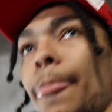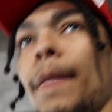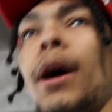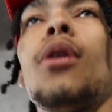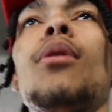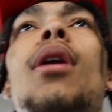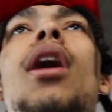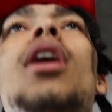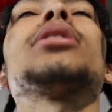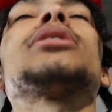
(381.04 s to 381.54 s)

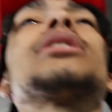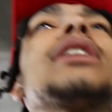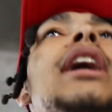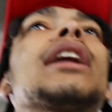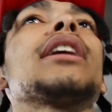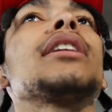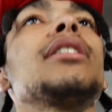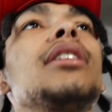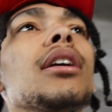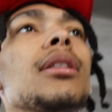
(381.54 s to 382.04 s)
oh, I also
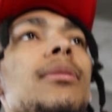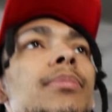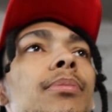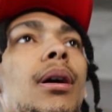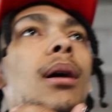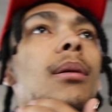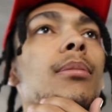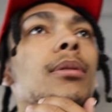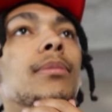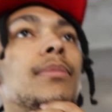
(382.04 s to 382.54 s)
had another
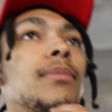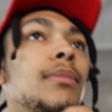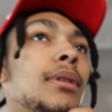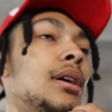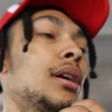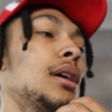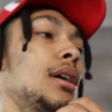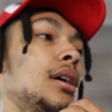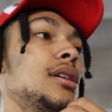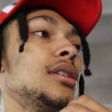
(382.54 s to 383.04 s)
problem.
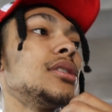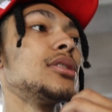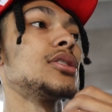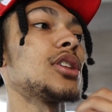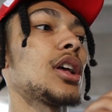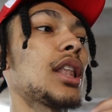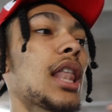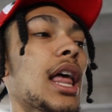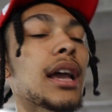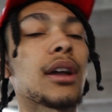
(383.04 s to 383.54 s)

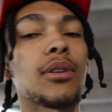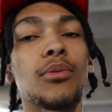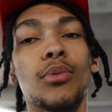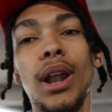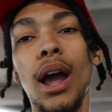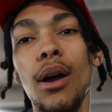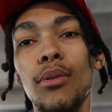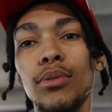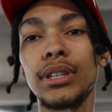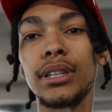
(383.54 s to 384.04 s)
So like
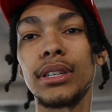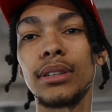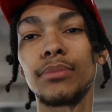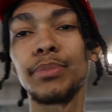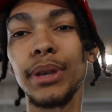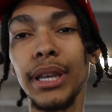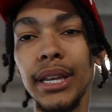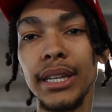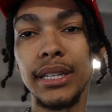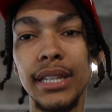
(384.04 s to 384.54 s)
when I was
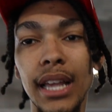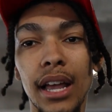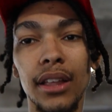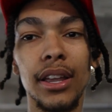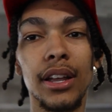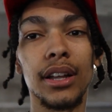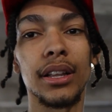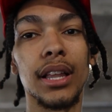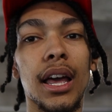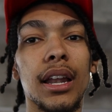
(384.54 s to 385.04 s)
in South
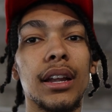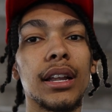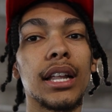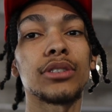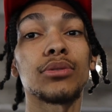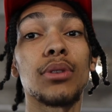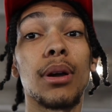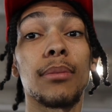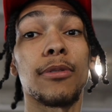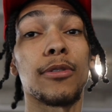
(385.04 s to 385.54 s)
Carolina,
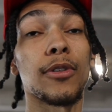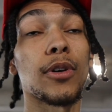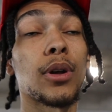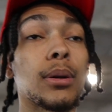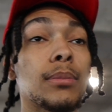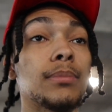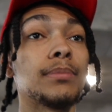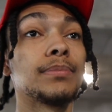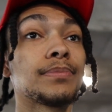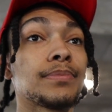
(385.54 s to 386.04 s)
that's where I'm
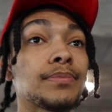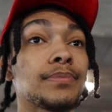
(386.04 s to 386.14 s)
from,